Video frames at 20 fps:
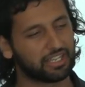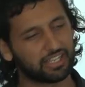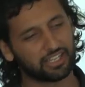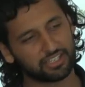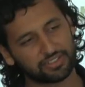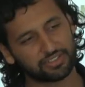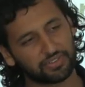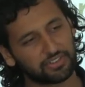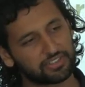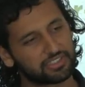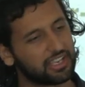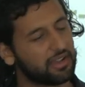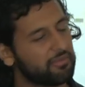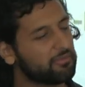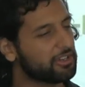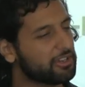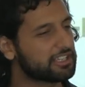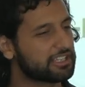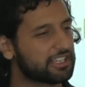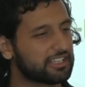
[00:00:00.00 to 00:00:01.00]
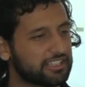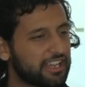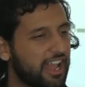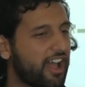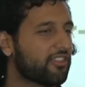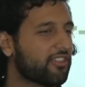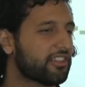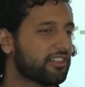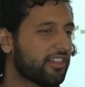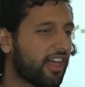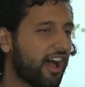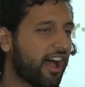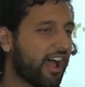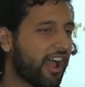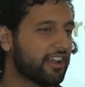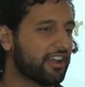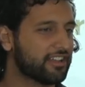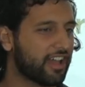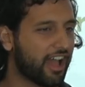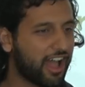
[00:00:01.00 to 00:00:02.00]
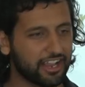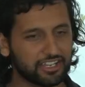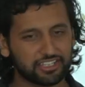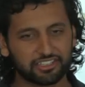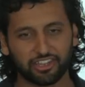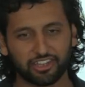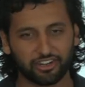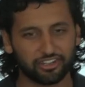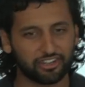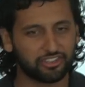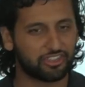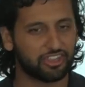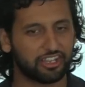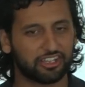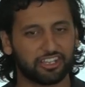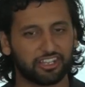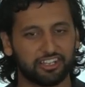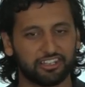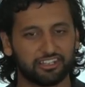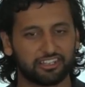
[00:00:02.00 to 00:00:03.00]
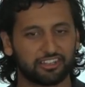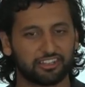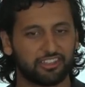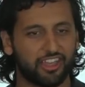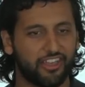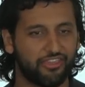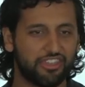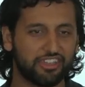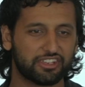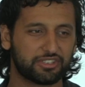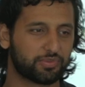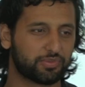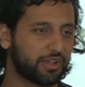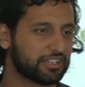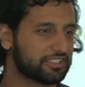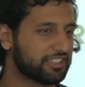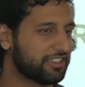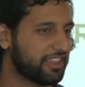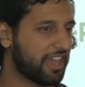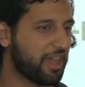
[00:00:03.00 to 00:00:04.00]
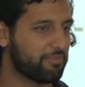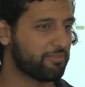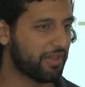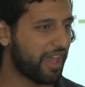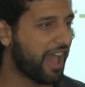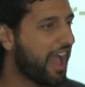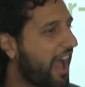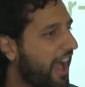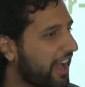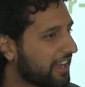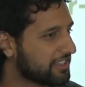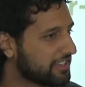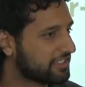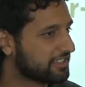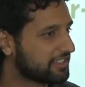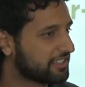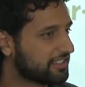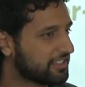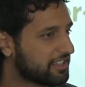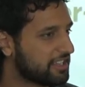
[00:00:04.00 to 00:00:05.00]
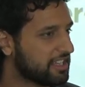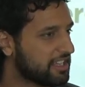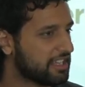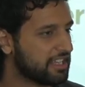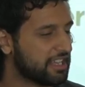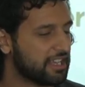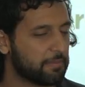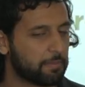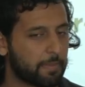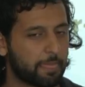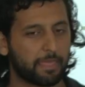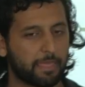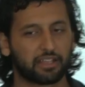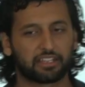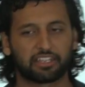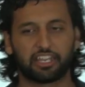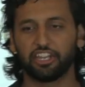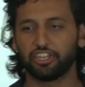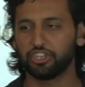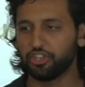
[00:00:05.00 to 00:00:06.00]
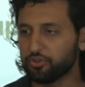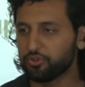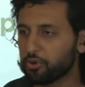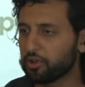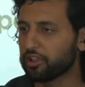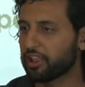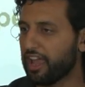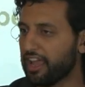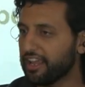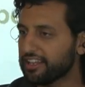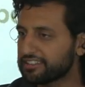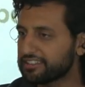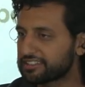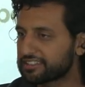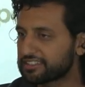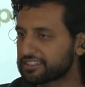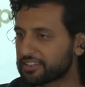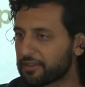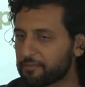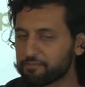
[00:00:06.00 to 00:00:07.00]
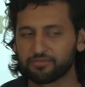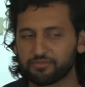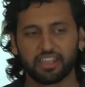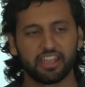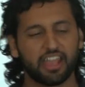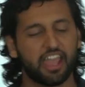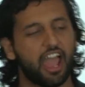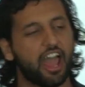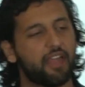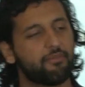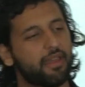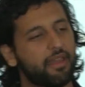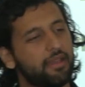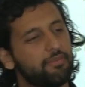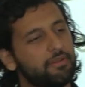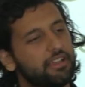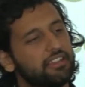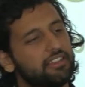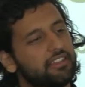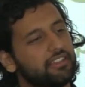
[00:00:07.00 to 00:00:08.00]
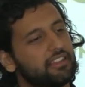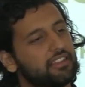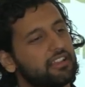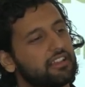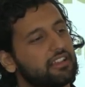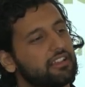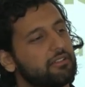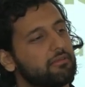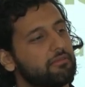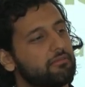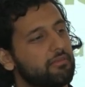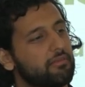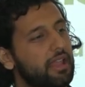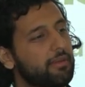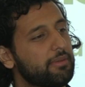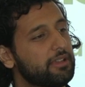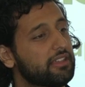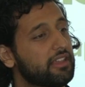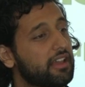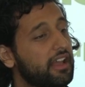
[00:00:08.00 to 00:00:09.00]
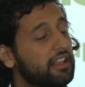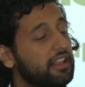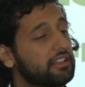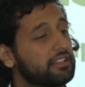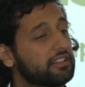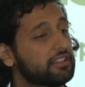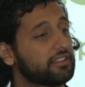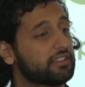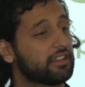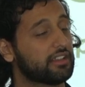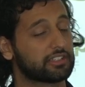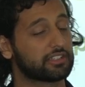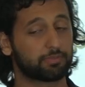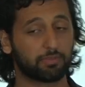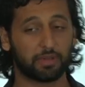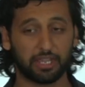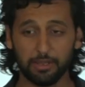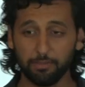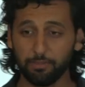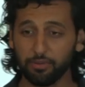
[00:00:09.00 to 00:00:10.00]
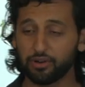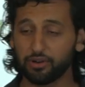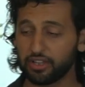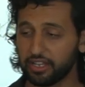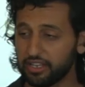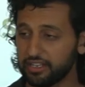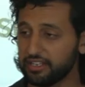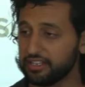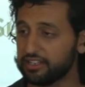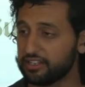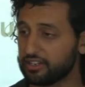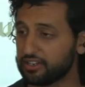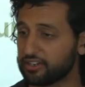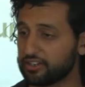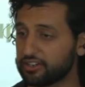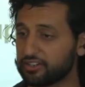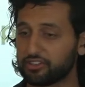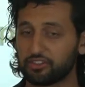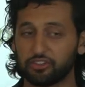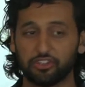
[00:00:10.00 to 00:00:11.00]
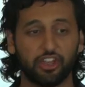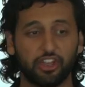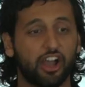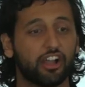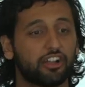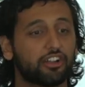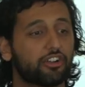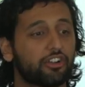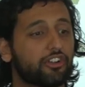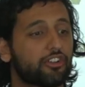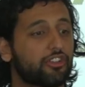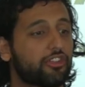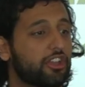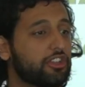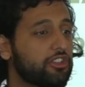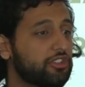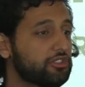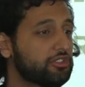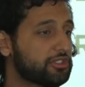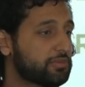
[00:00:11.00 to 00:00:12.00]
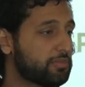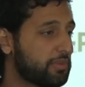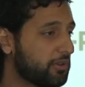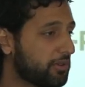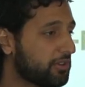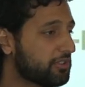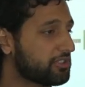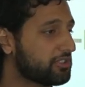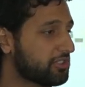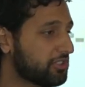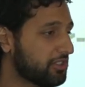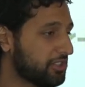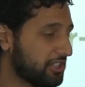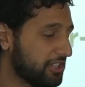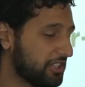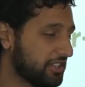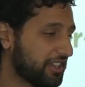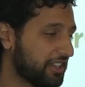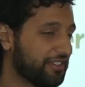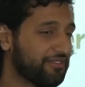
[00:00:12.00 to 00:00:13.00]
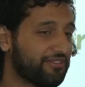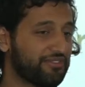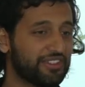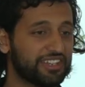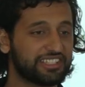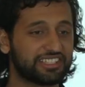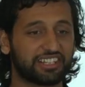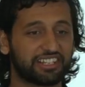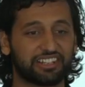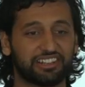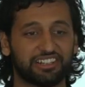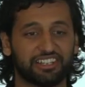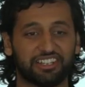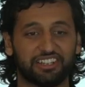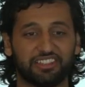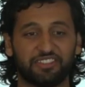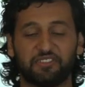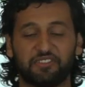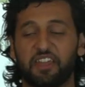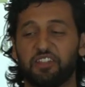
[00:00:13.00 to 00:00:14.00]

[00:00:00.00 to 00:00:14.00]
because for some reason down the line, I started thinking that this wasn't that bad. Yeah. Can you relate? Yeah. And maybe, maybe that there's people in here younger than you spiritually and physically mm.